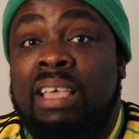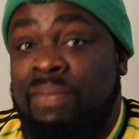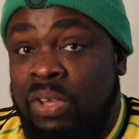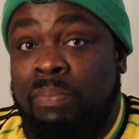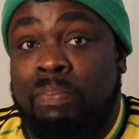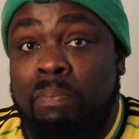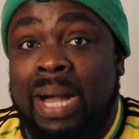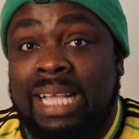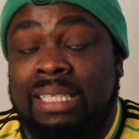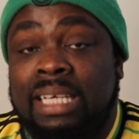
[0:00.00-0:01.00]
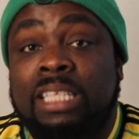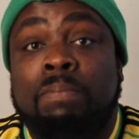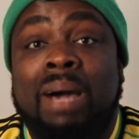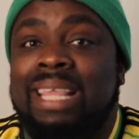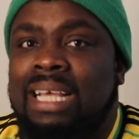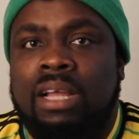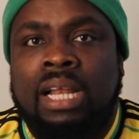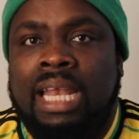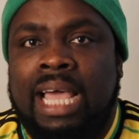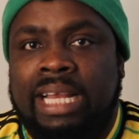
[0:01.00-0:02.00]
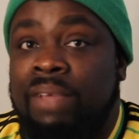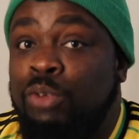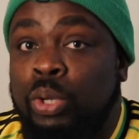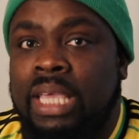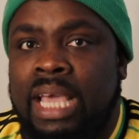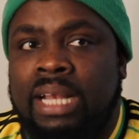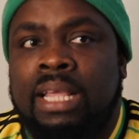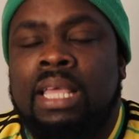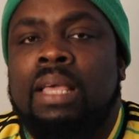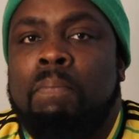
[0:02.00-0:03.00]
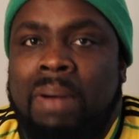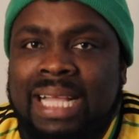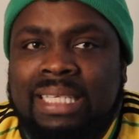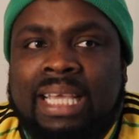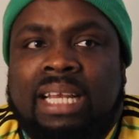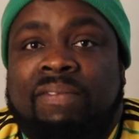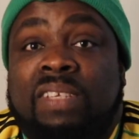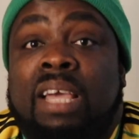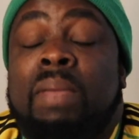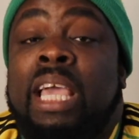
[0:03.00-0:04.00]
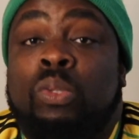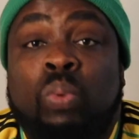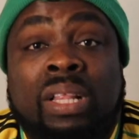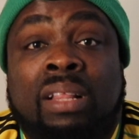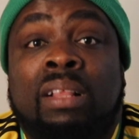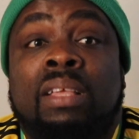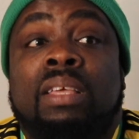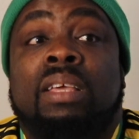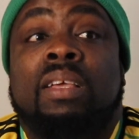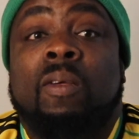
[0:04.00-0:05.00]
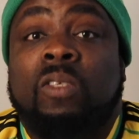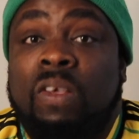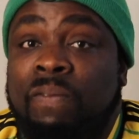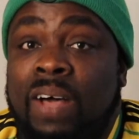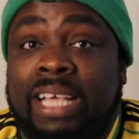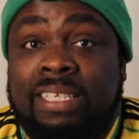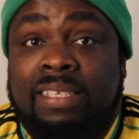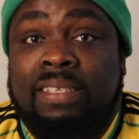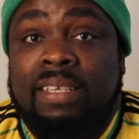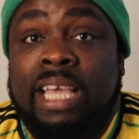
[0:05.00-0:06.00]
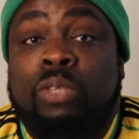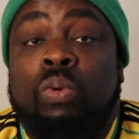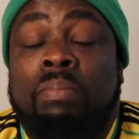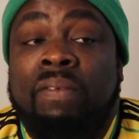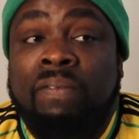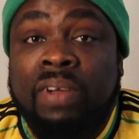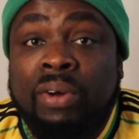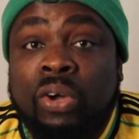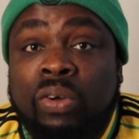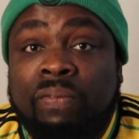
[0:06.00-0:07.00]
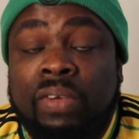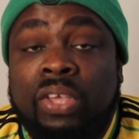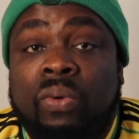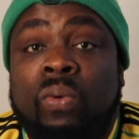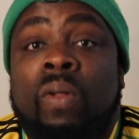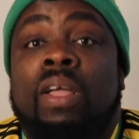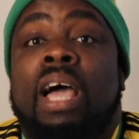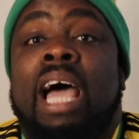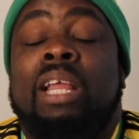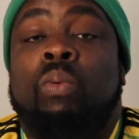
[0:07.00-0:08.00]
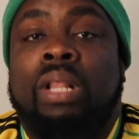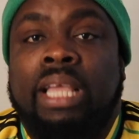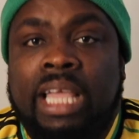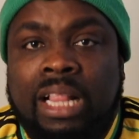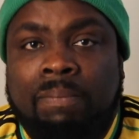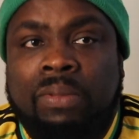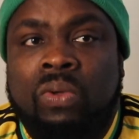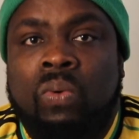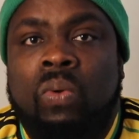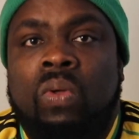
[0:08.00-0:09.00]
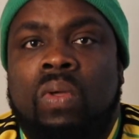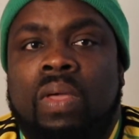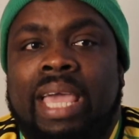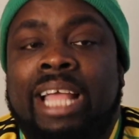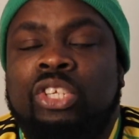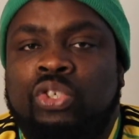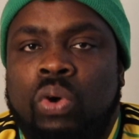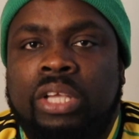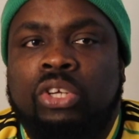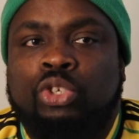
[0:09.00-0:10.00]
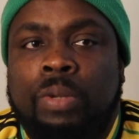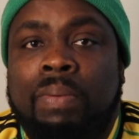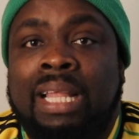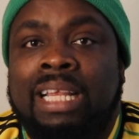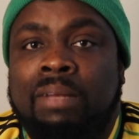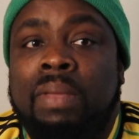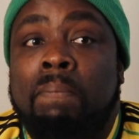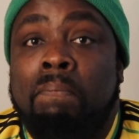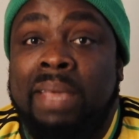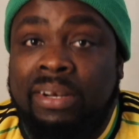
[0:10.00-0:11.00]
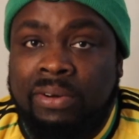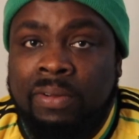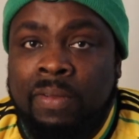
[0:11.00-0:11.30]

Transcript: If you're buying tickets, buy that online if you can. Buy it ahead of time. It will suffice. It will be very good for you, and it will help you enjoy your trip a little bit better.